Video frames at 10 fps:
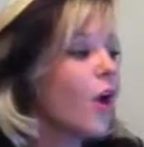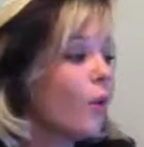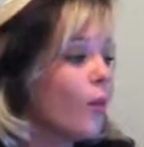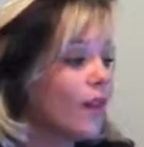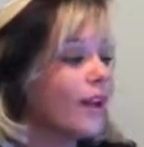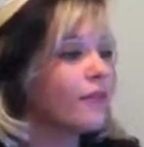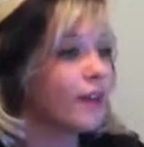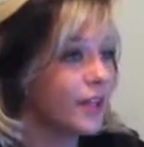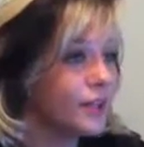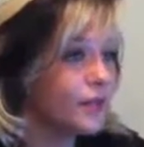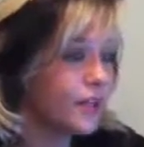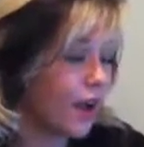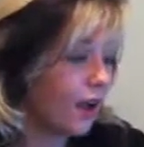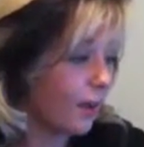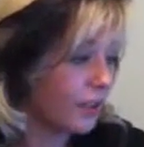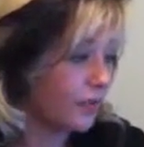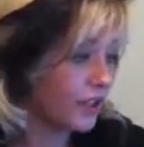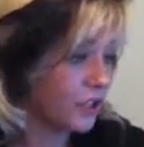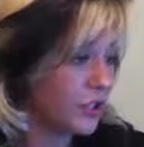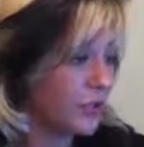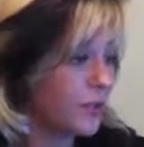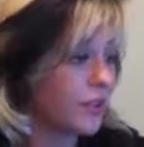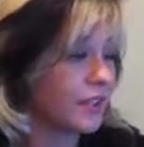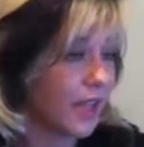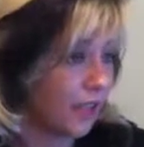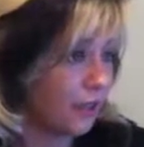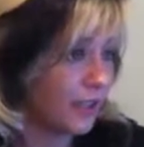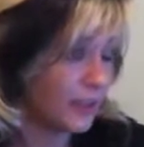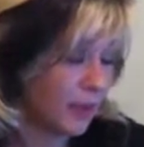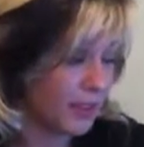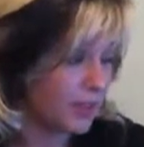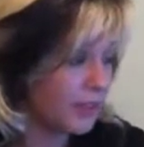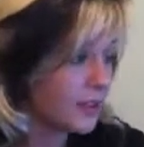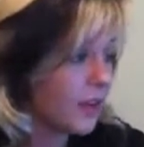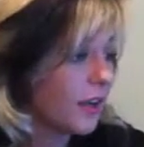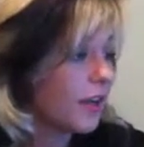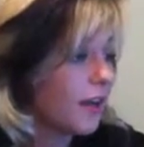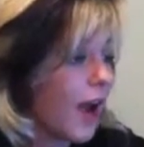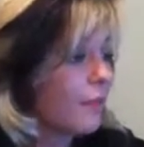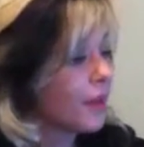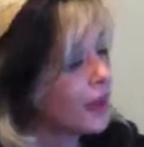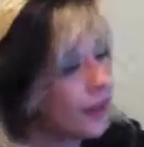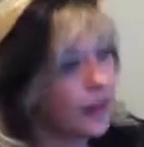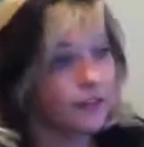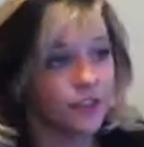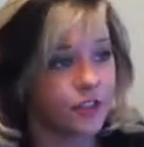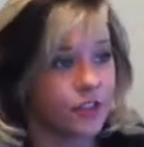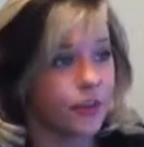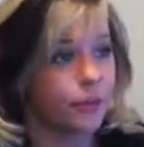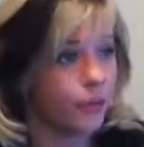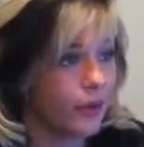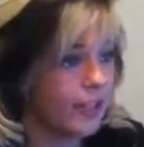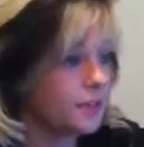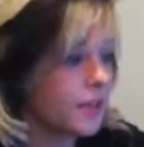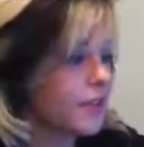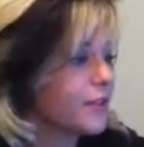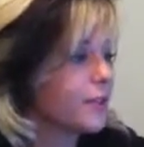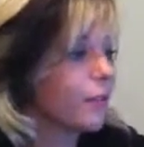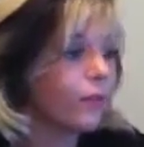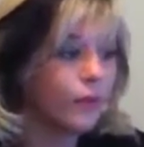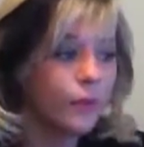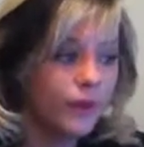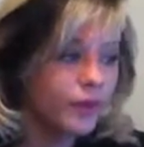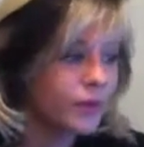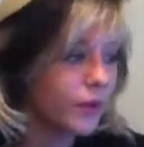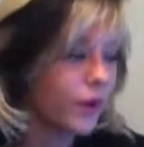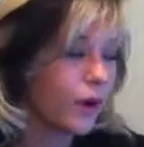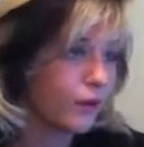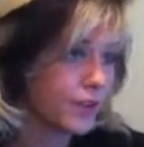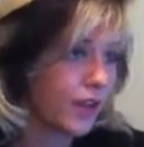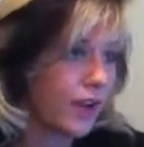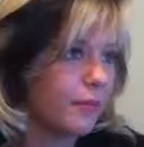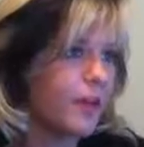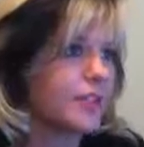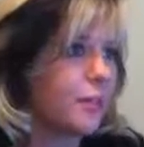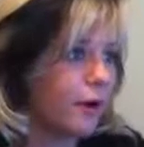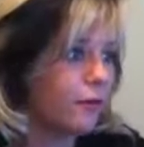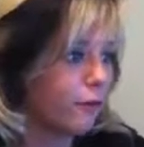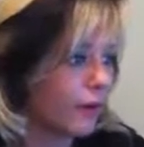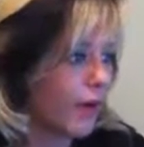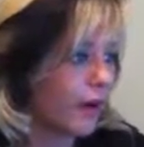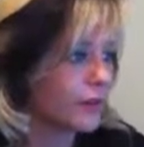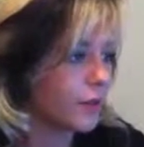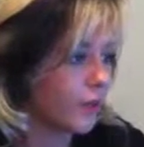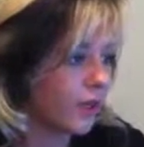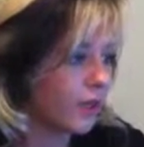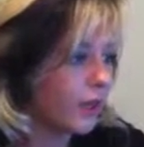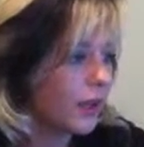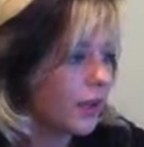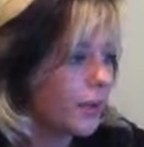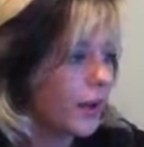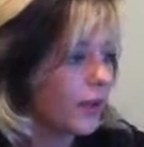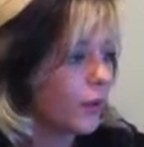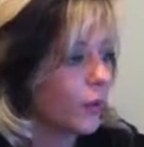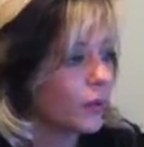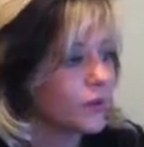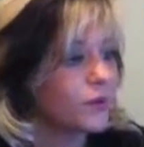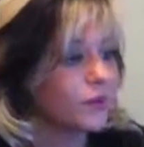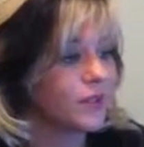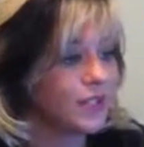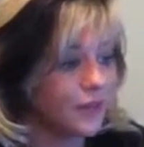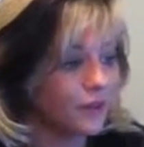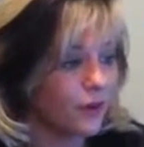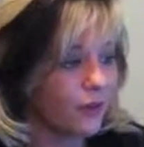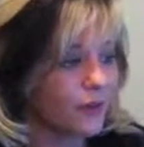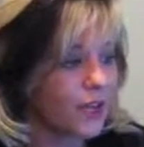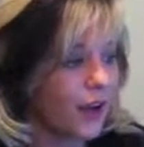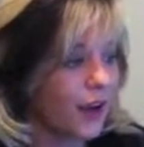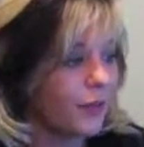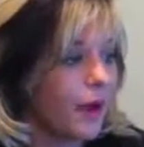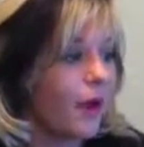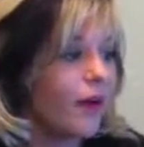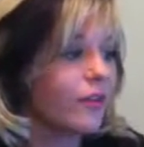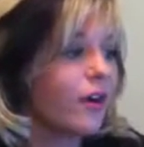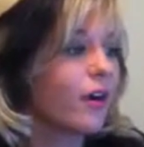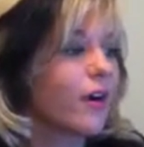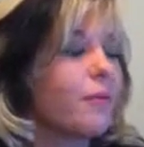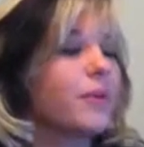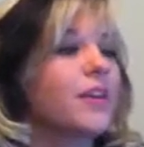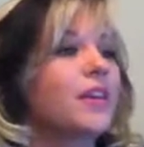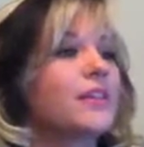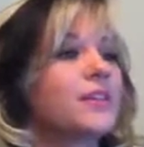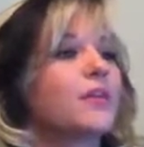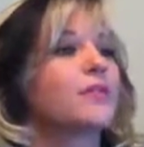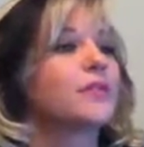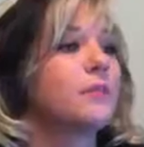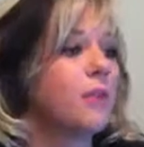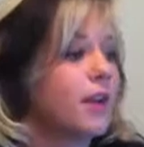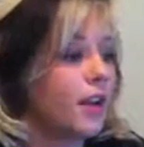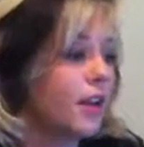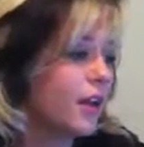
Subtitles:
Well, I've ran into a couple of issues with our salary expenses. I'm lucky to have such good employees because they're more than willing to work overtime, and that's about 40 hours a week. But in order to receive their overtime, however, our company is now losing money.